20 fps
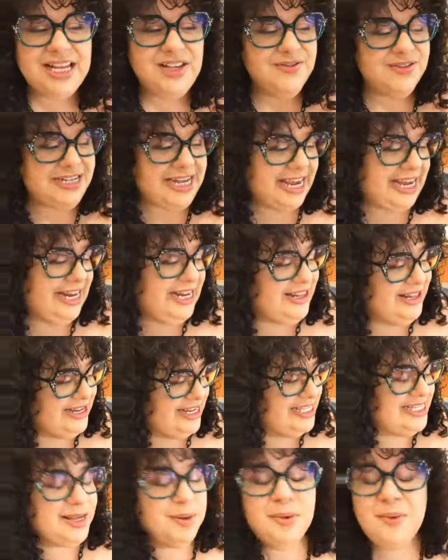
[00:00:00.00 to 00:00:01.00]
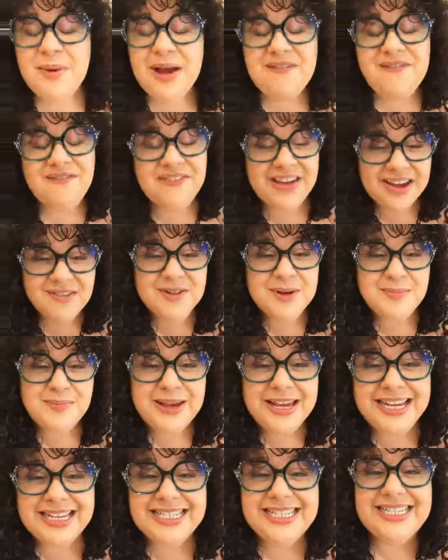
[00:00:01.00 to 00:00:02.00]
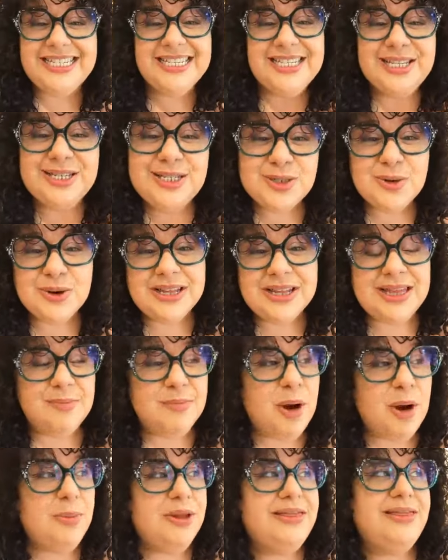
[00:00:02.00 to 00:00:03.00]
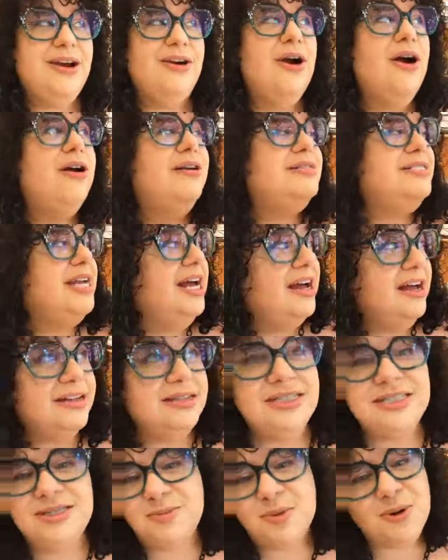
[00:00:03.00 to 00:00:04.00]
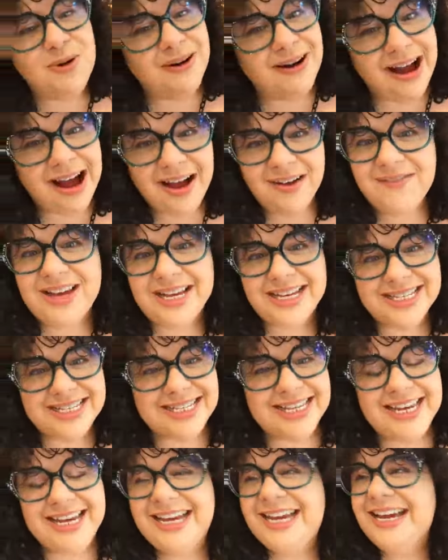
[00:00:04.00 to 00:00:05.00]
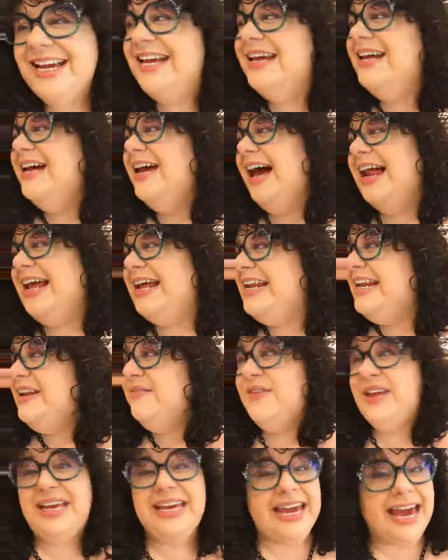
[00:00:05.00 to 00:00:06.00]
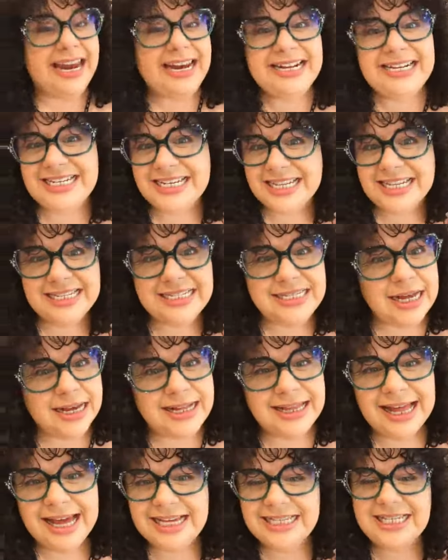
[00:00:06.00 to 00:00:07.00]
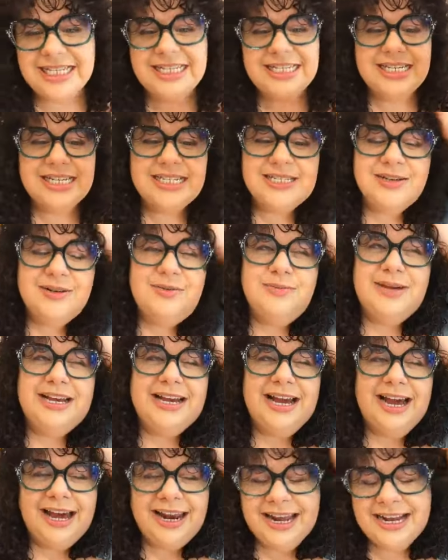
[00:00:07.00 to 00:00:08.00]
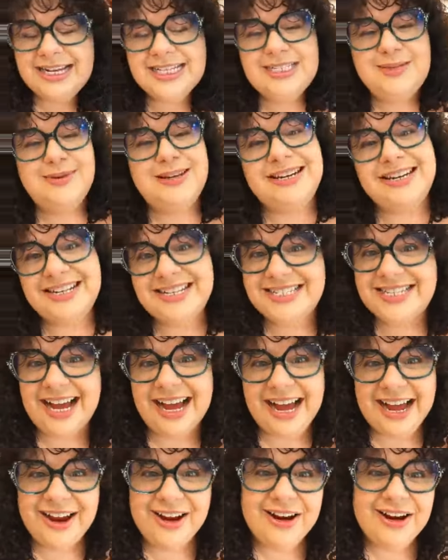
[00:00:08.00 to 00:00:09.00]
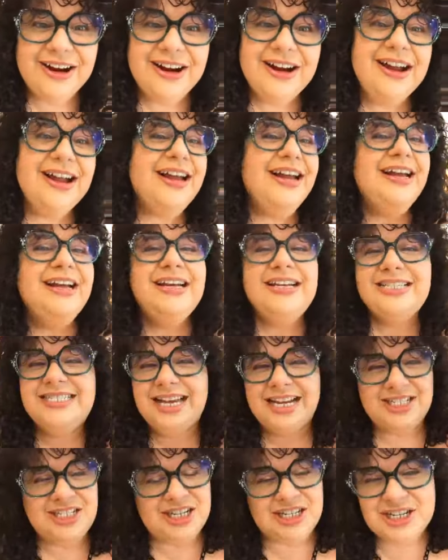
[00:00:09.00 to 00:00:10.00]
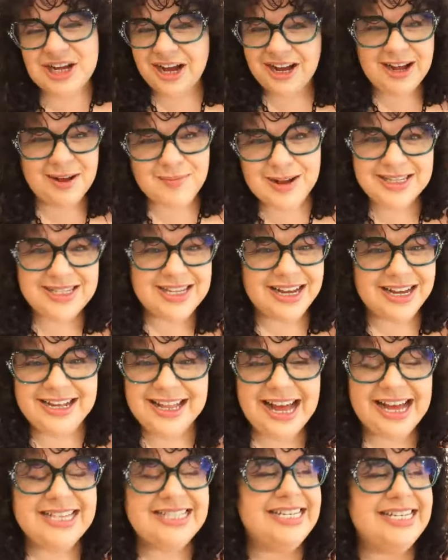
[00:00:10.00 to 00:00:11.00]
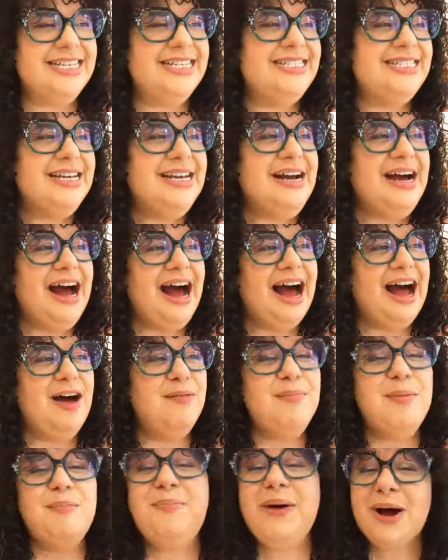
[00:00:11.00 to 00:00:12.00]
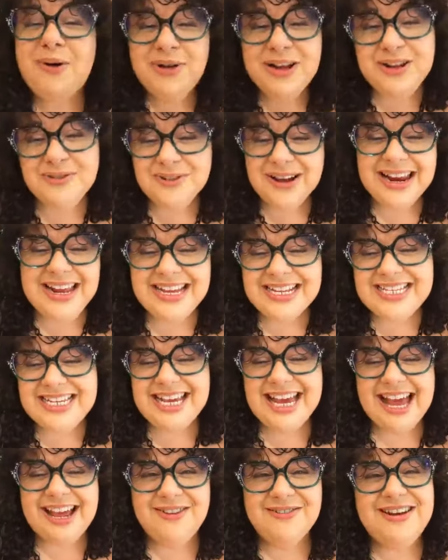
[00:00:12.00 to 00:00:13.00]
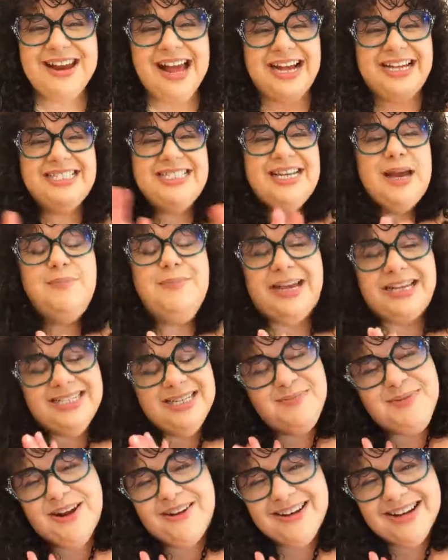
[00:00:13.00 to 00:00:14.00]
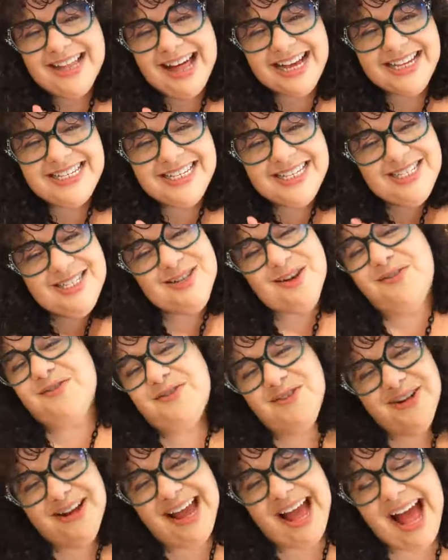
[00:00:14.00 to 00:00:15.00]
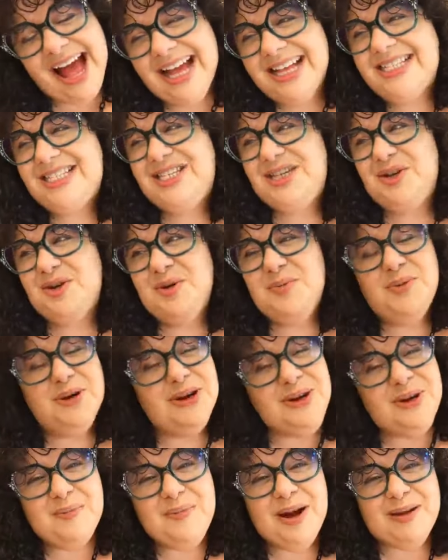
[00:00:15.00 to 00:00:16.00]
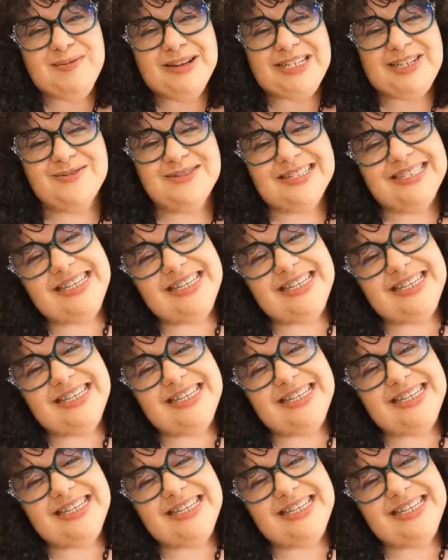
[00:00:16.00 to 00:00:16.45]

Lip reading: Thanks for taking a look at some of my favorite pieces in the store at the moment. There are tons more, obviously. And I didn't even get into the sunglasses because, oh my God, I could spend an entire session talking about sunglasses. But when you're ready to get your next amazing pair of glasses, don't forget to book your appointment to